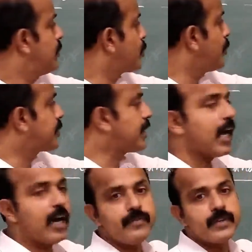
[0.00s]

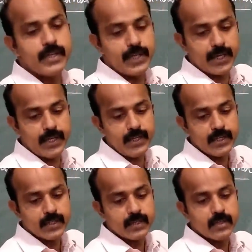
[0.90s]
23½
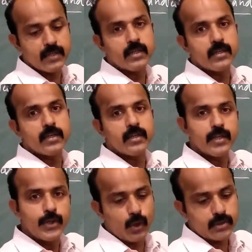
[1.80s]
degree
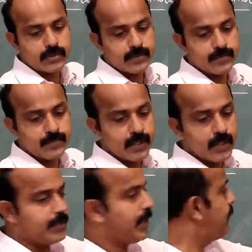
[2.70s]
north.
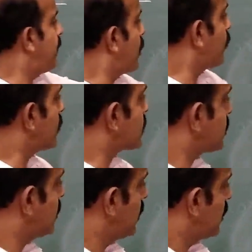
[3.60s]
Then we have got
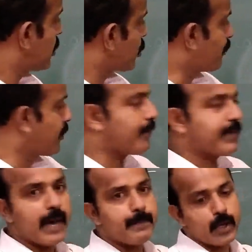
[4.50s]
topy
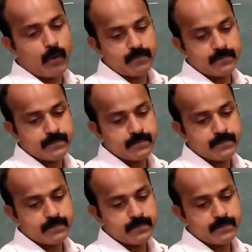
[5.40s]
of Capricorn,